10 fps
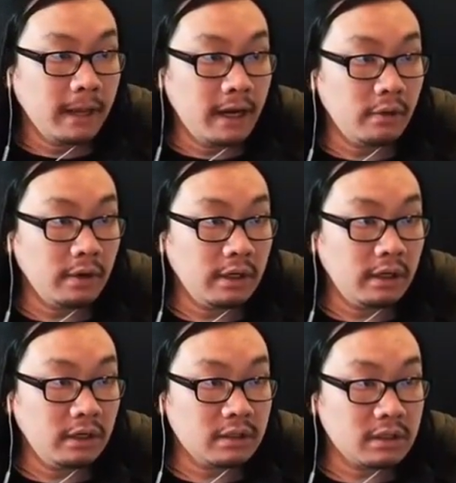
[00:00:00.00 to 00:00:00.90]

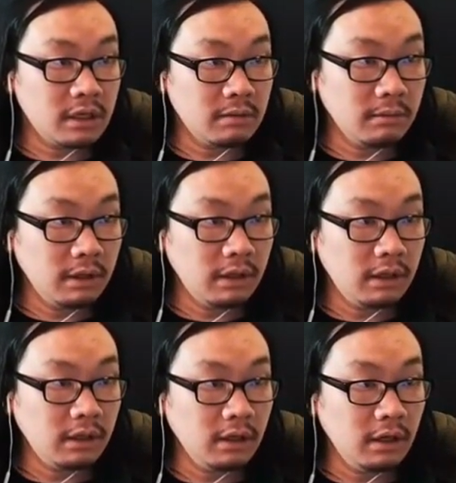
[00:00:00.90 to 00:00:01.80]
Irie sent
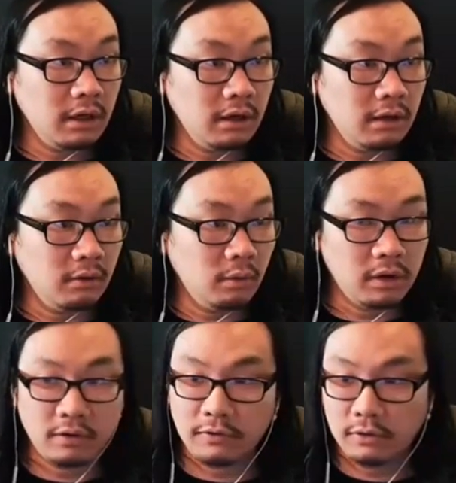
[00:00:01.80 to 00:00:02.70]
me a
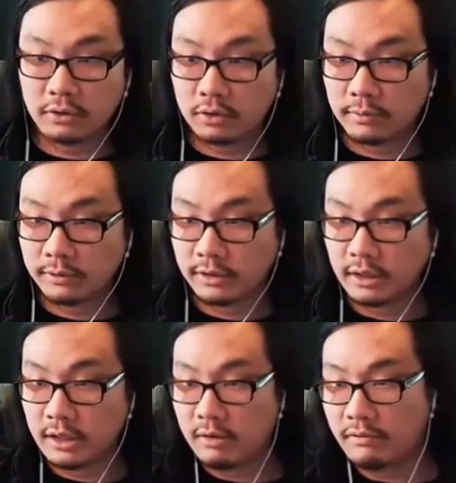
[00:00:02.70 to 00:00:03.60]
wonderful, adorable thing,
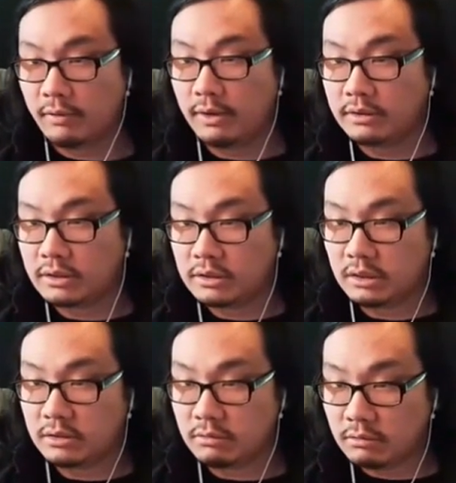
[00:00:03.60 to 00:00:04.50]
and now everyone else can see
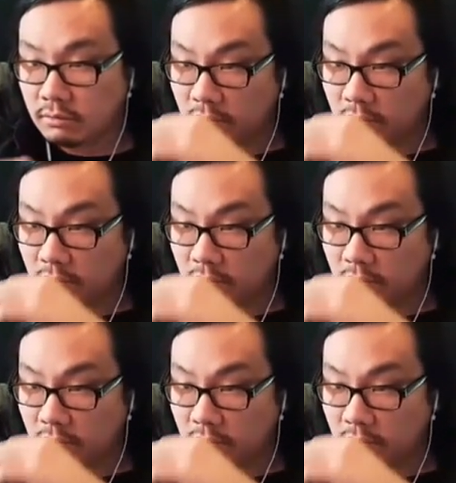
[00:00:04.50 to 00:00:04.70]
it too.